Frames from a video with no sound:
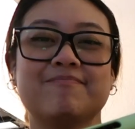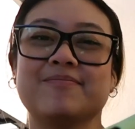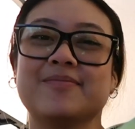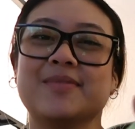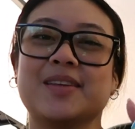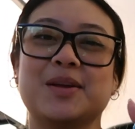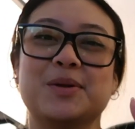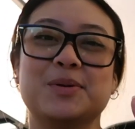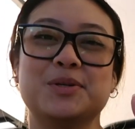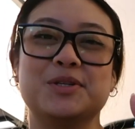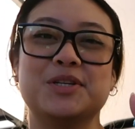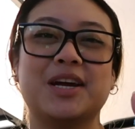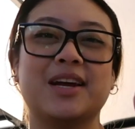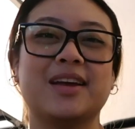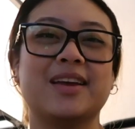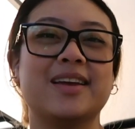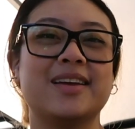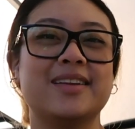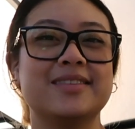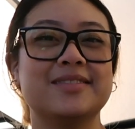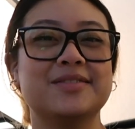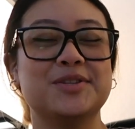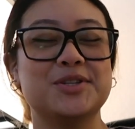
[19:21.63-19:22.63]
A little
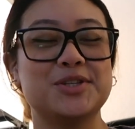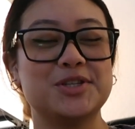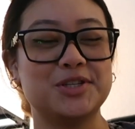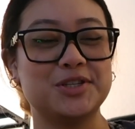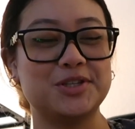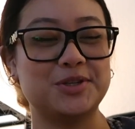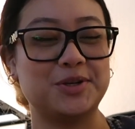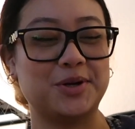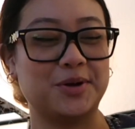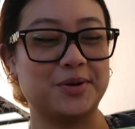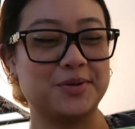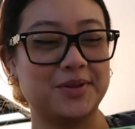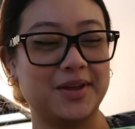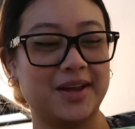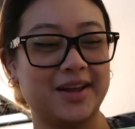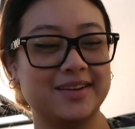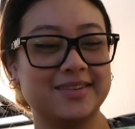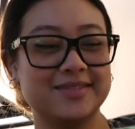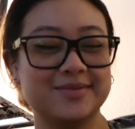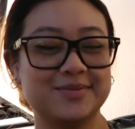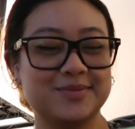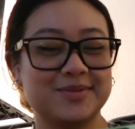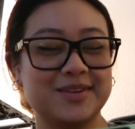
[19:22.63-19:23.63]
check-in to just show
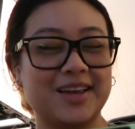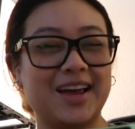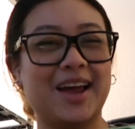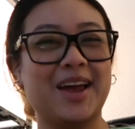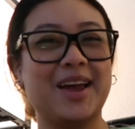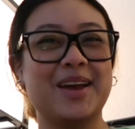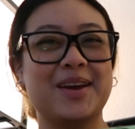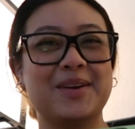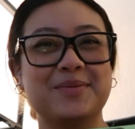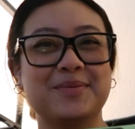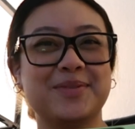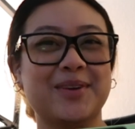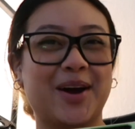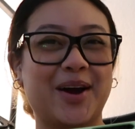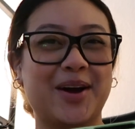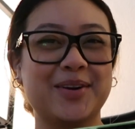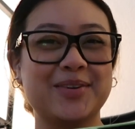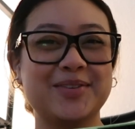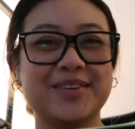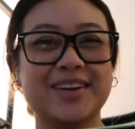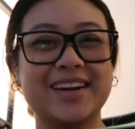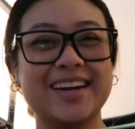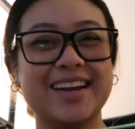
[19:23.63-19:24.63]
that I am
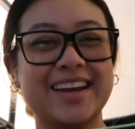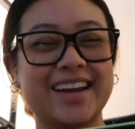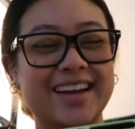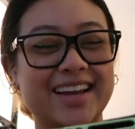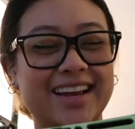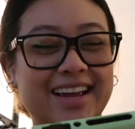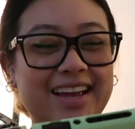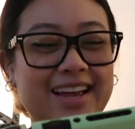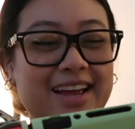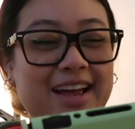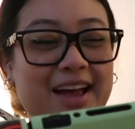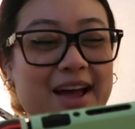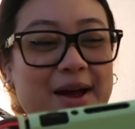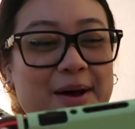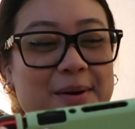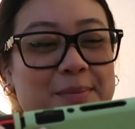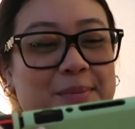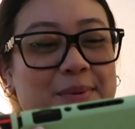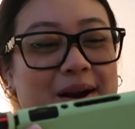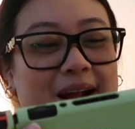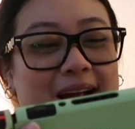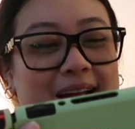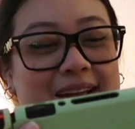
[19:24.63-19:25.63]
not reading,
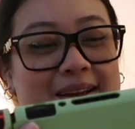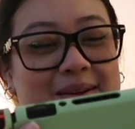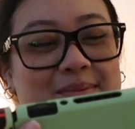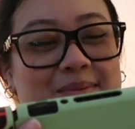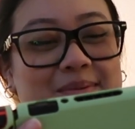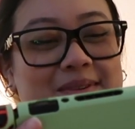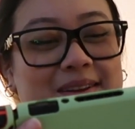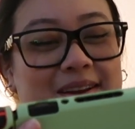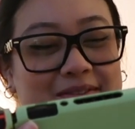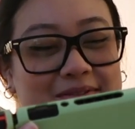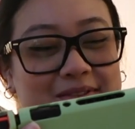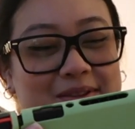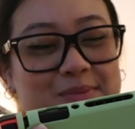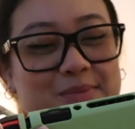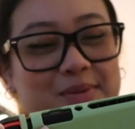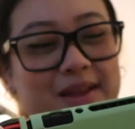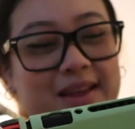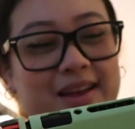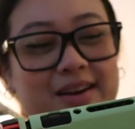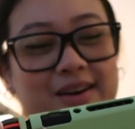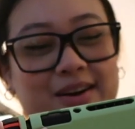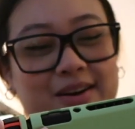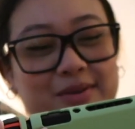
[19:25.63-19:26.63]
but I am definitely
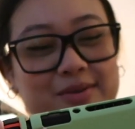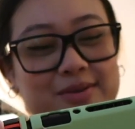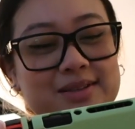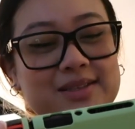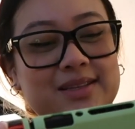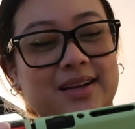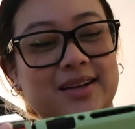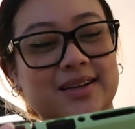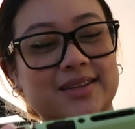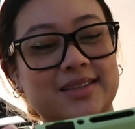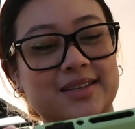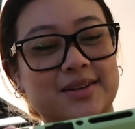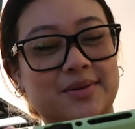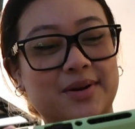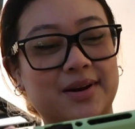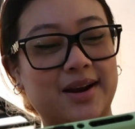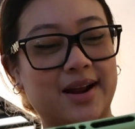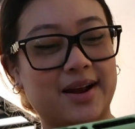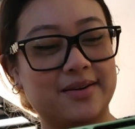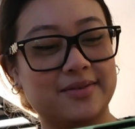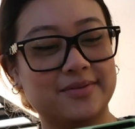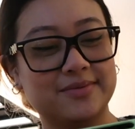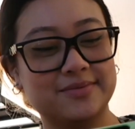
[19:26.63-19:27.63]
playing Hogwarts Legacy right
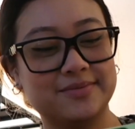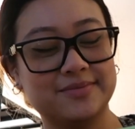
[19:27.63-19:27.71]
now.